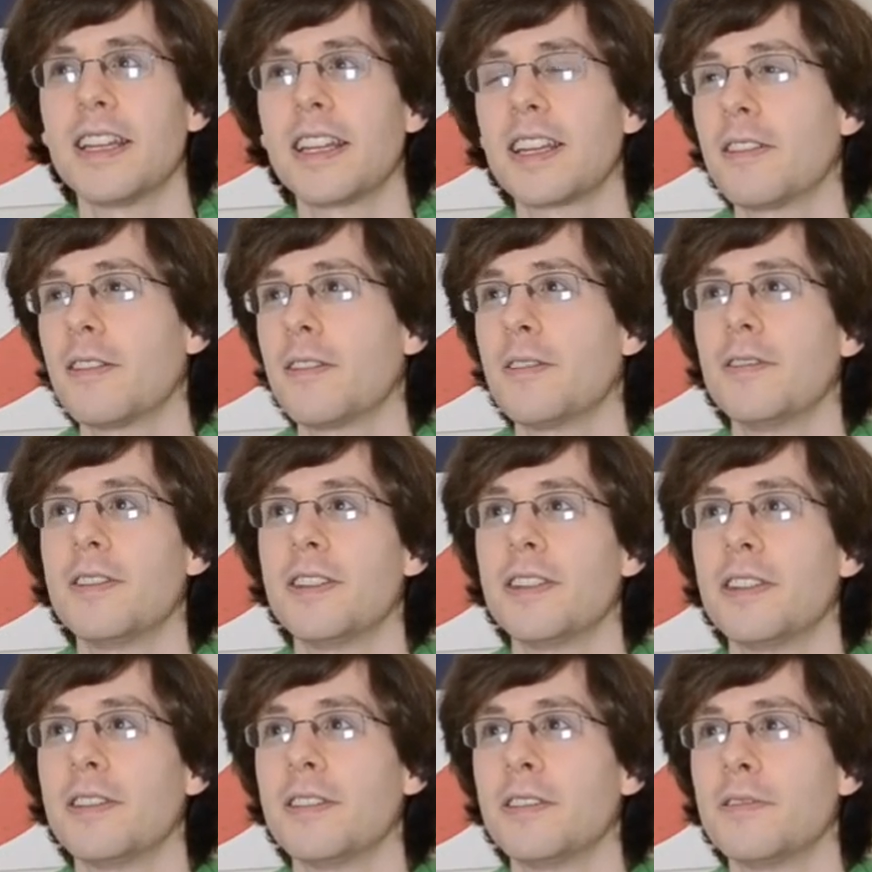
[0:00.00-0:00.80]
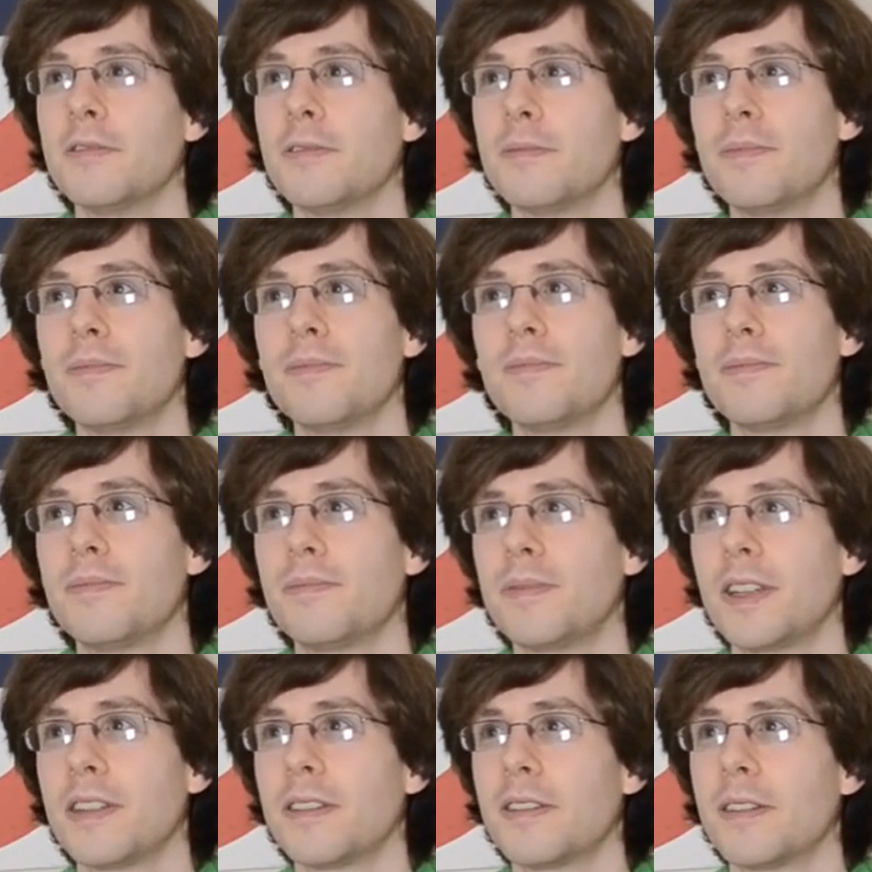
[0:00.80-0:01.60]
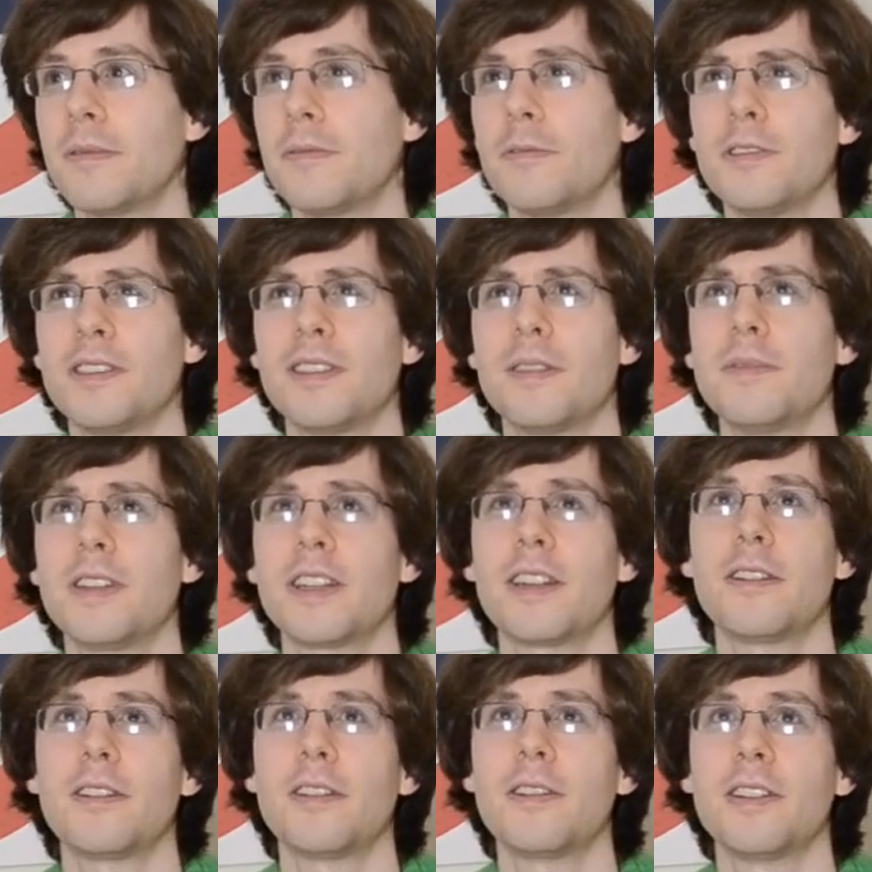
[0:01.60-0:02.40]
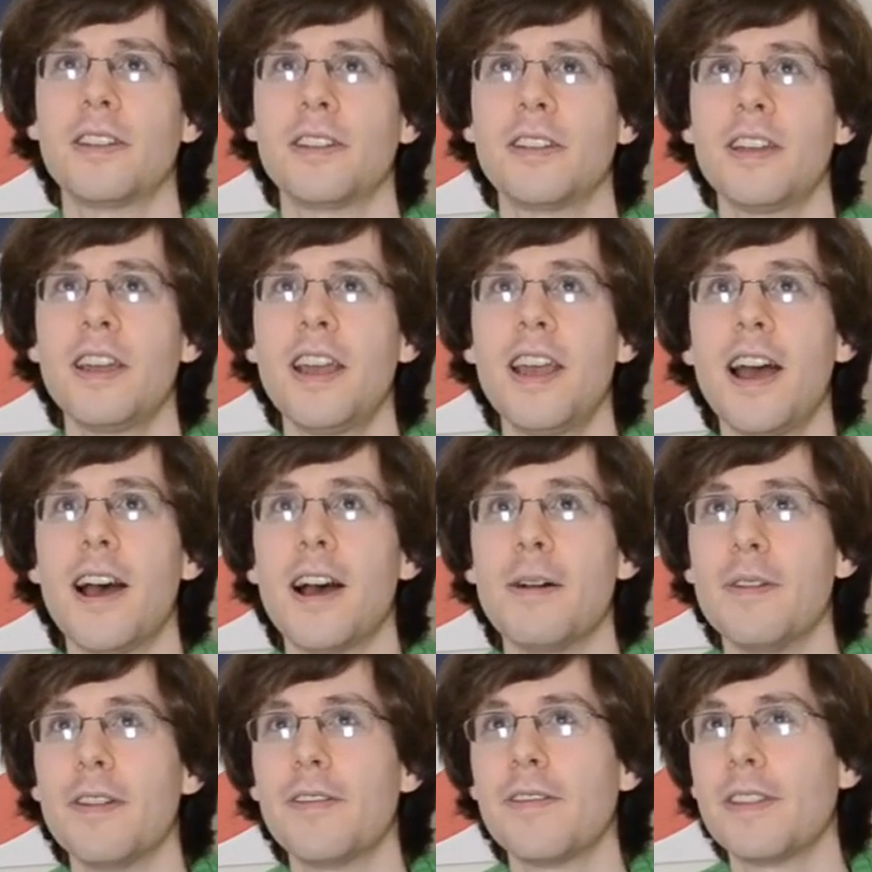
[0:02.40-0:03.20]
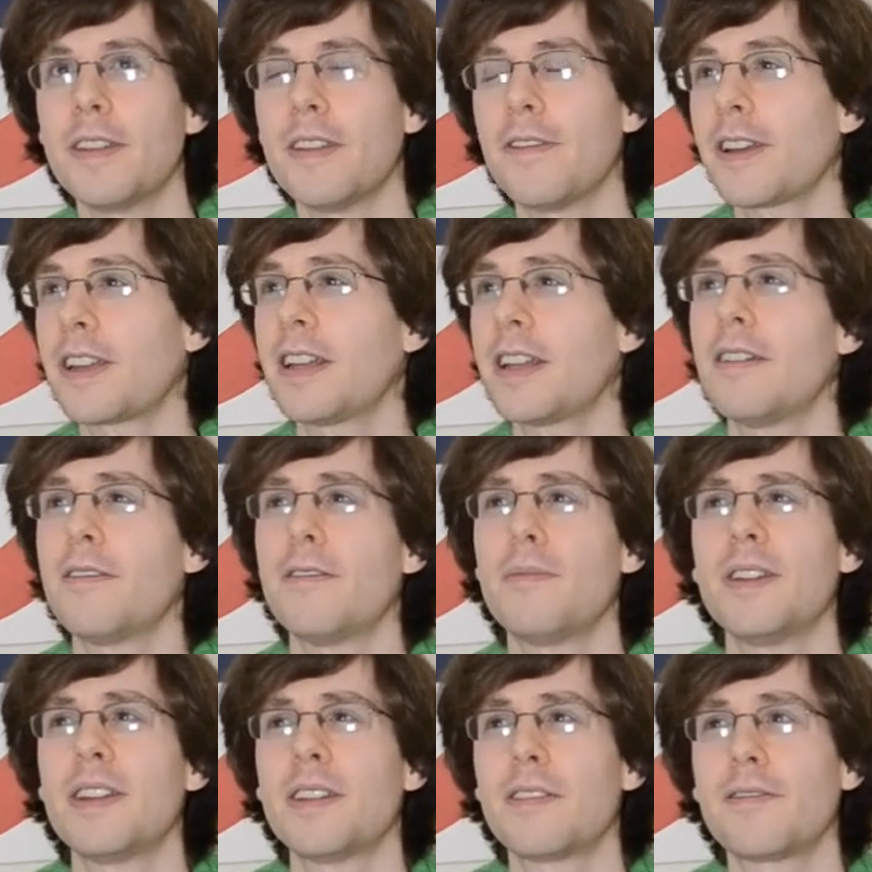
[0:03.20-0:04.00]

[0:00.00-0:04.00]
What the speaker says: Nickelodeon, or because I've always loved Nickelodeon. If I could ever be in a